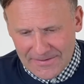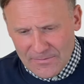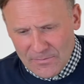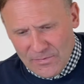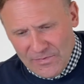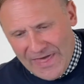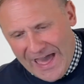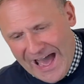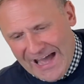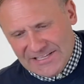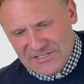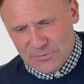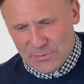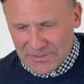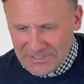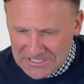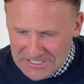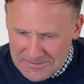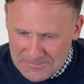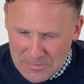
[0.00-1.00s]
That's
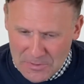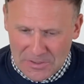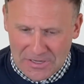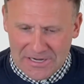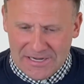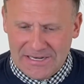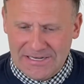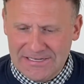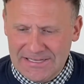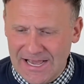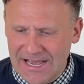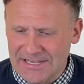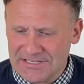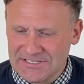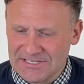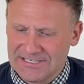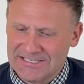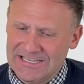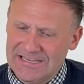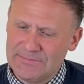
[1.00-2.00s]
what community
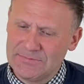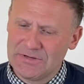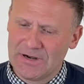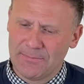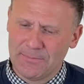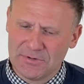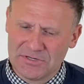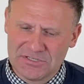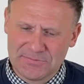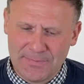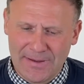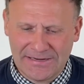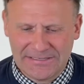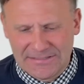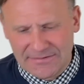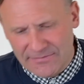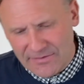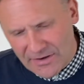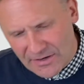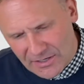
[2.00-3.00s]
does. It keeps our
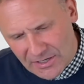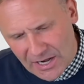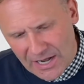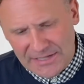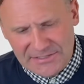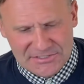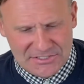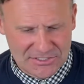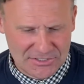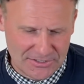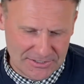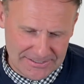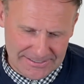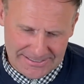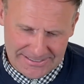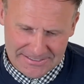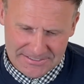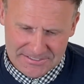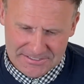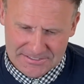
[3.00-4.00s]
perspective on God's
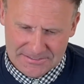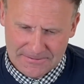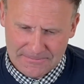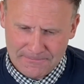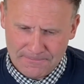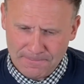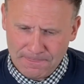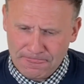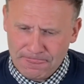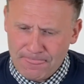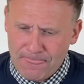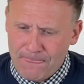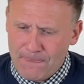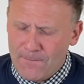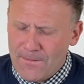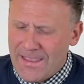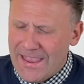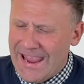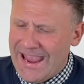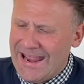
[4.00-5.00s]
goodness.
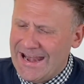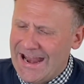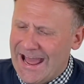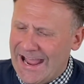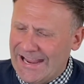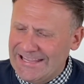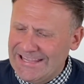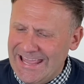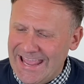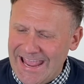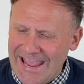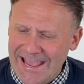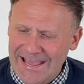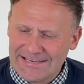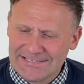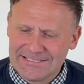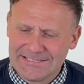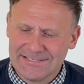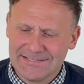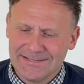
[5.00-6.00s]
And I
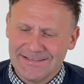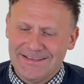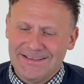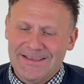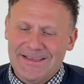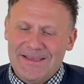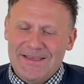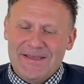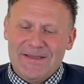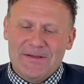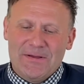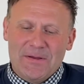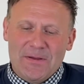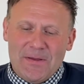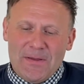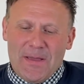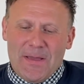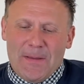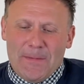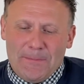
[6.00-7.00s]
can't
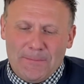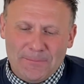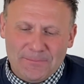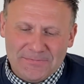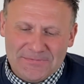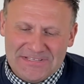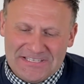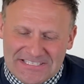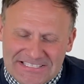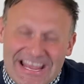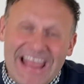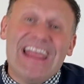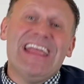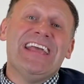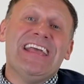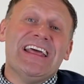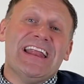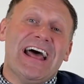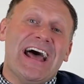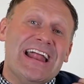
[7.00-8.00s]
say
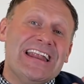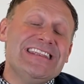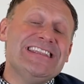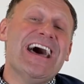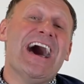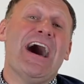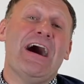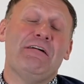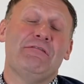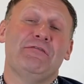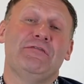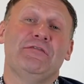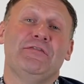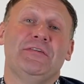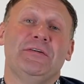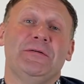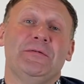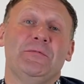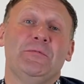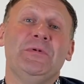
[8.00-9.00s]
it
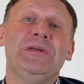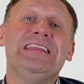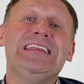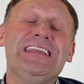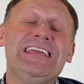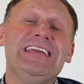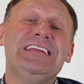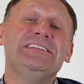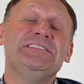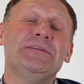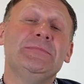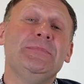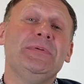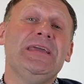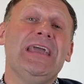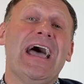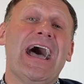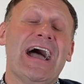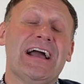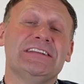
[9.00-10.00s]
enough. We need to
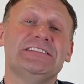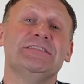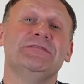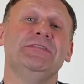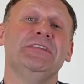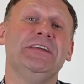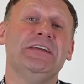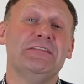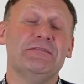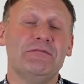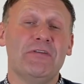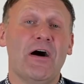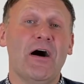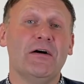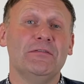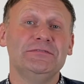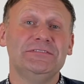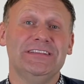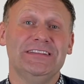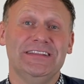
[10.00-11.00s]
be actively
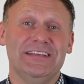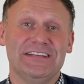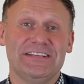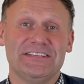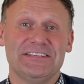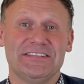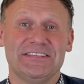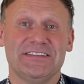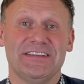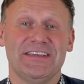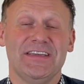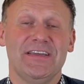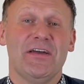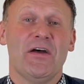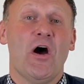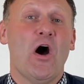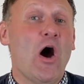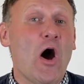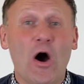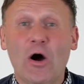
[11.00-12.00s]
involved in this.
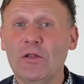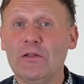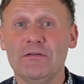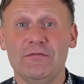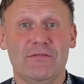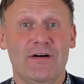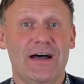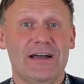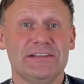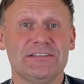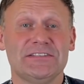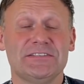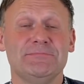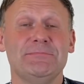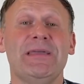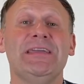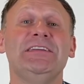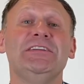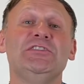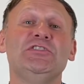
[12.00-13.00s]
All of us,
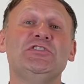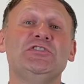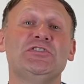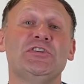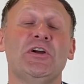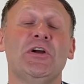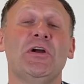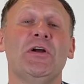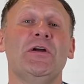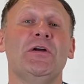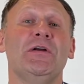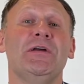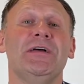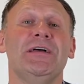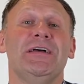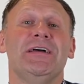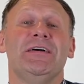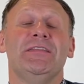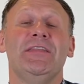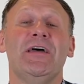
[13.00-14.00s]
making sure
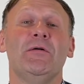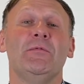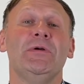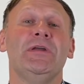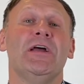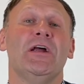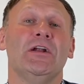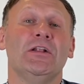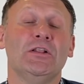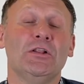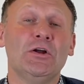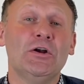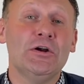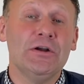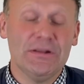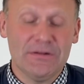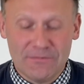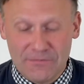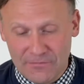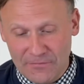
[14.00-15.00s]
that we are
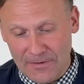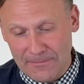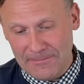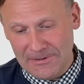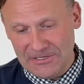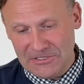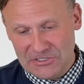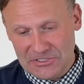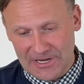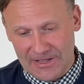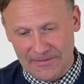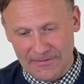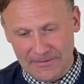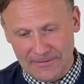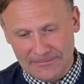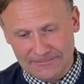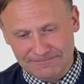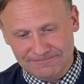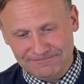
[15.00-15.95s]
learning from each other.